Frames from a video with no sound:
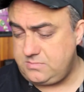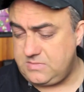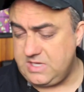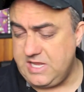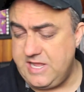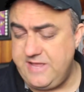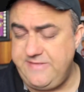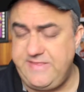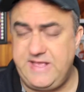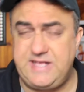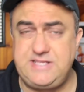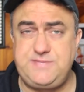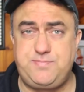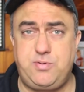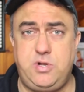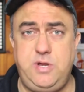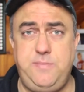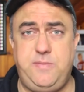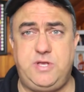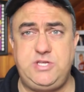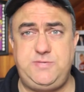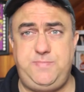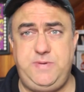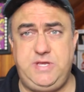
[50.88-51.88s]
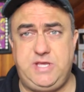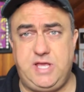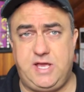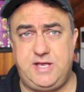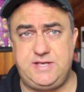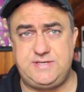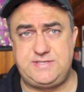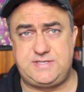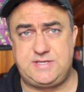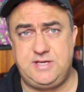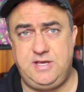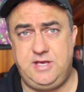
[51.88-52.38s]
And that's pretty much
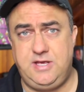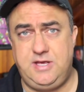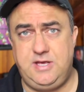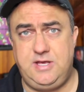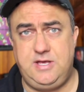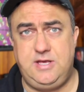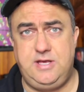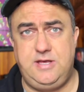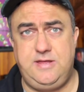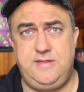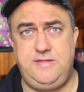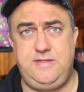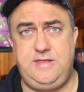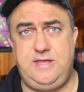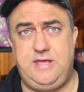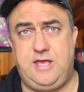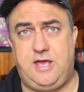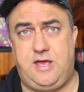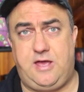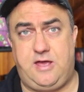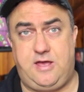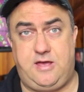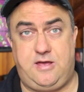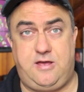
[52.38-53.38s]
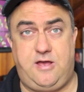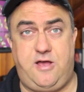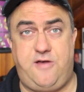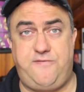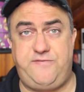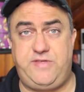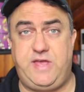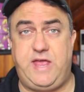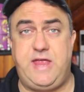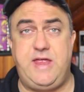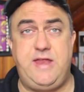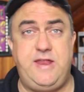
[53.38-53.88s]
because uh,
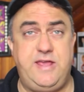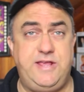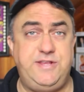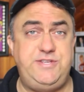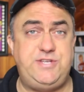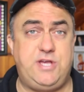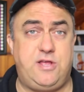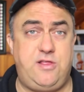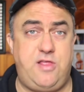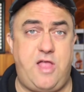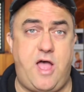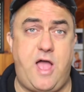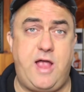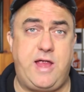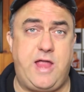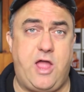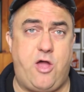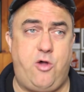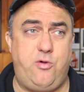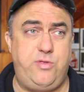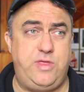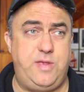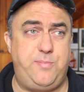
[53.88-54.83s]
of the N H L lockout.